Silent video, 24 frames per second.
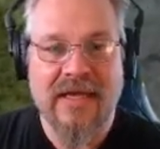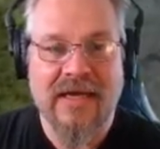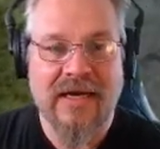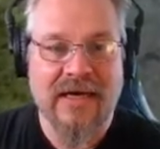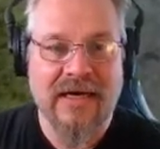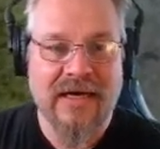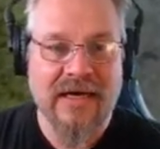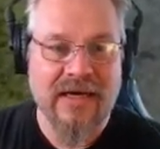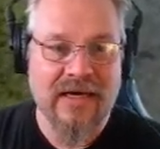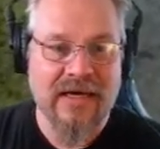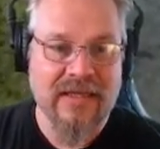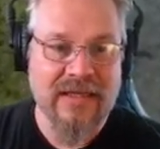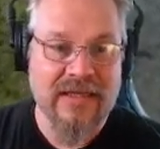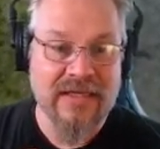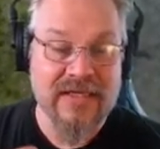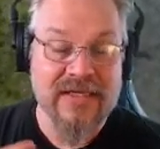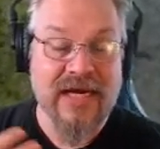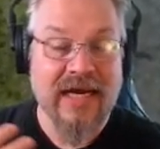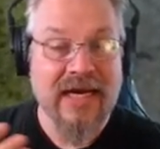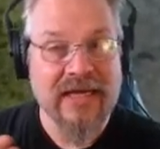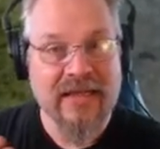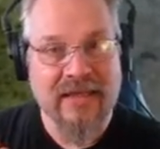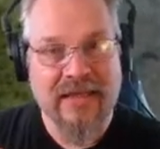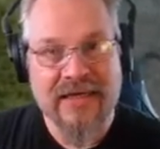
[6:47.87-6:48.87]
the
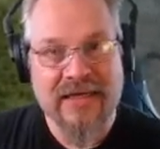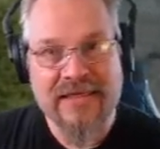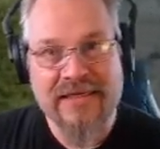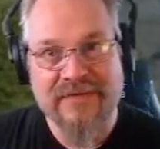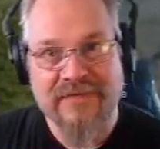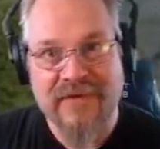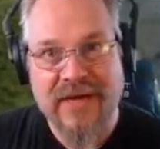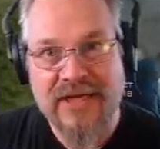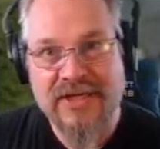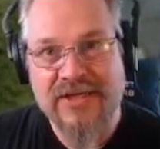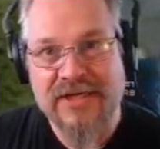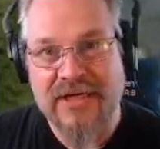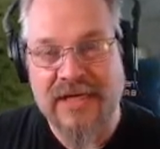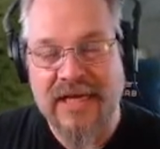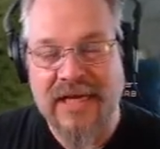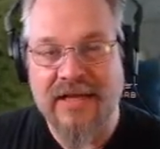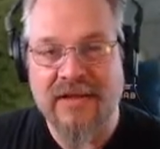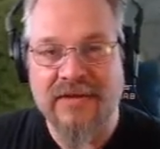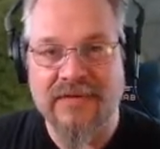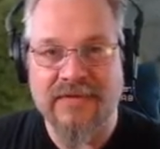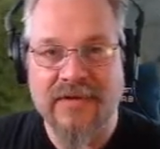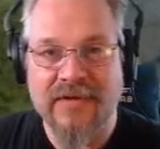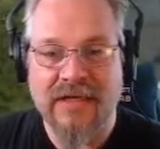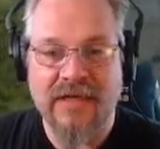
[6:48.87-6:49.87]
dialect of ancient
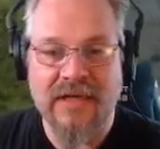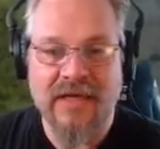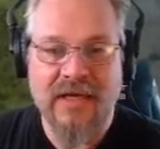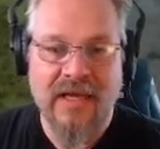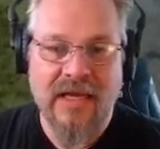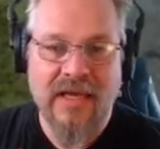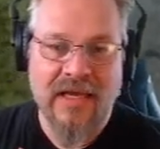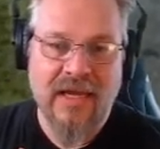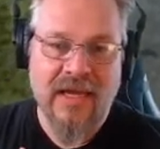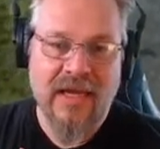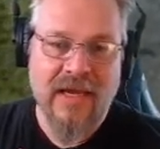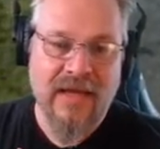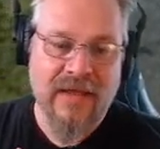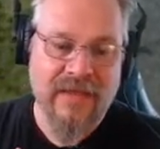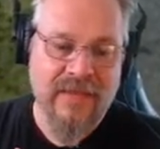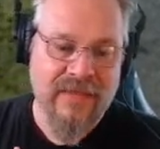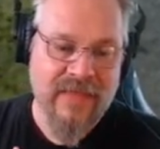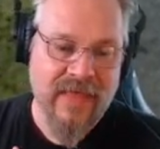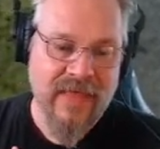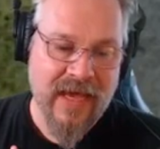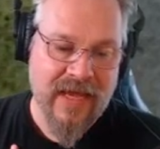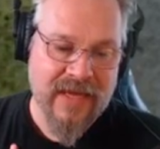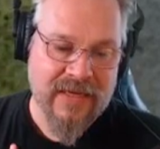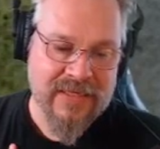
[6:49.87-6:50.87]
Elven,
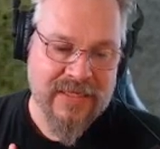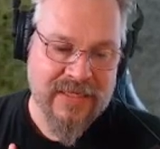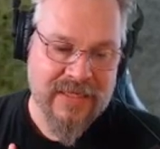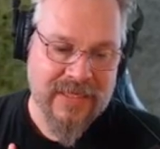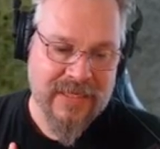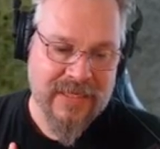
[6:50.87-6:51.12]
that